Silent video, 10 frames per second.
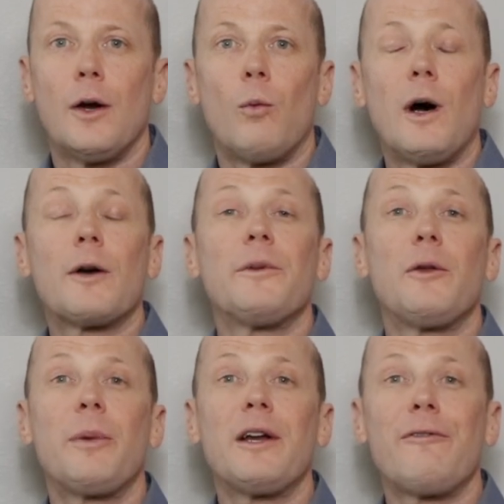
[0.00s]
Welcome to
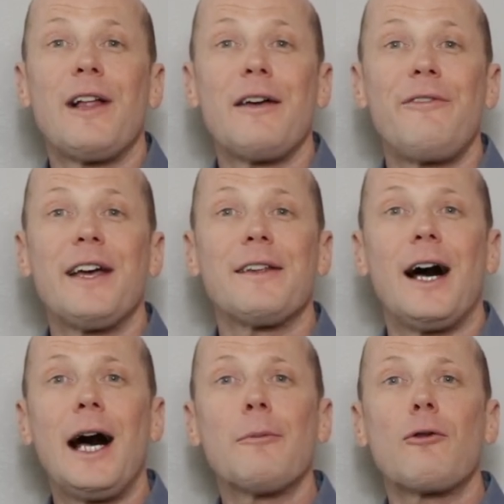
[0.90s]
the Butterfly Effect.
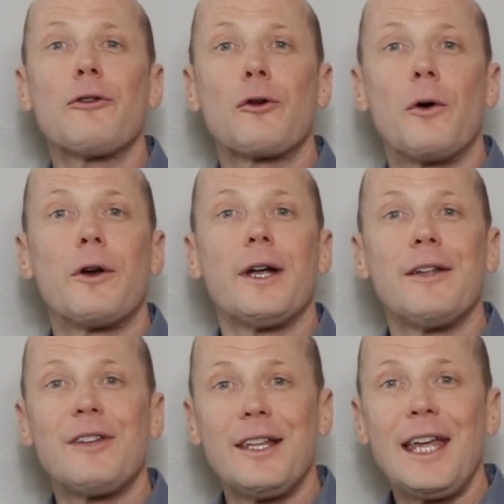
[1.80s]
I'm Chris Horner,
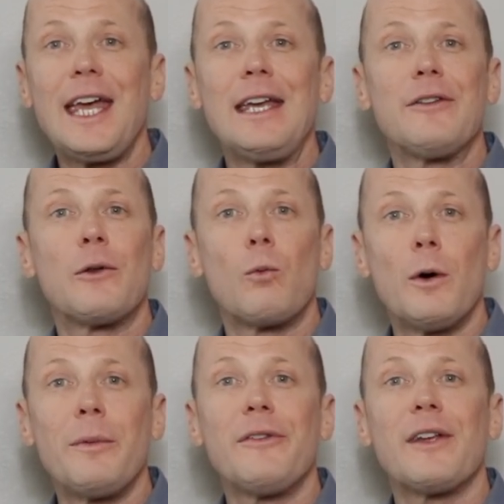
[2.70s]
and today is the
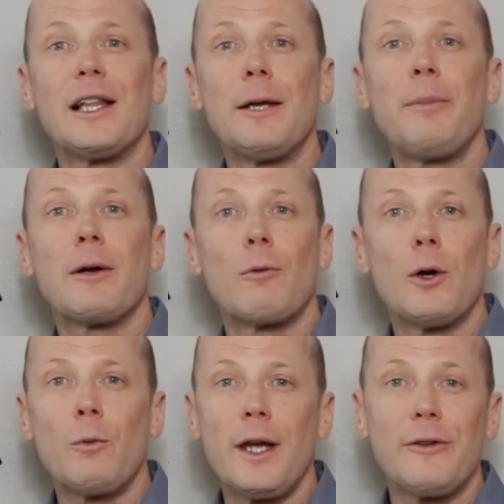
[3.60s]
Women's Olympic
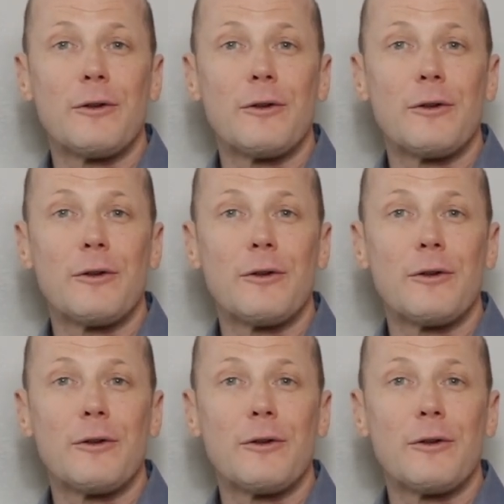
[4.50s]
Road Race